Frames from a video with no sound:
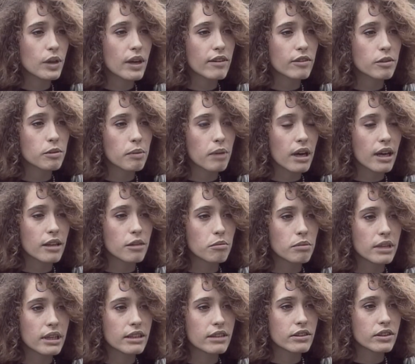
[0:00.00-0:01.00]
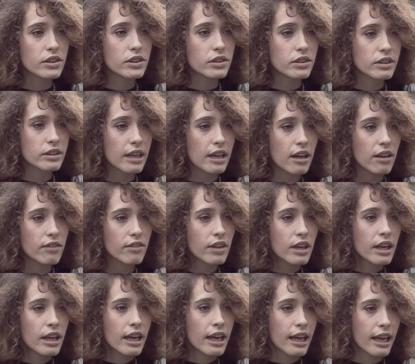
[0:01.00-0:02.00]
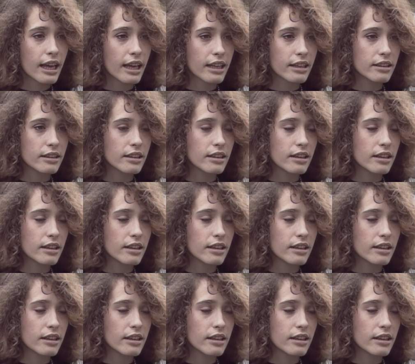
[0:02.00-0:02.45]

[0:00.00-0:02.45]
have to buy the blazer yourself, and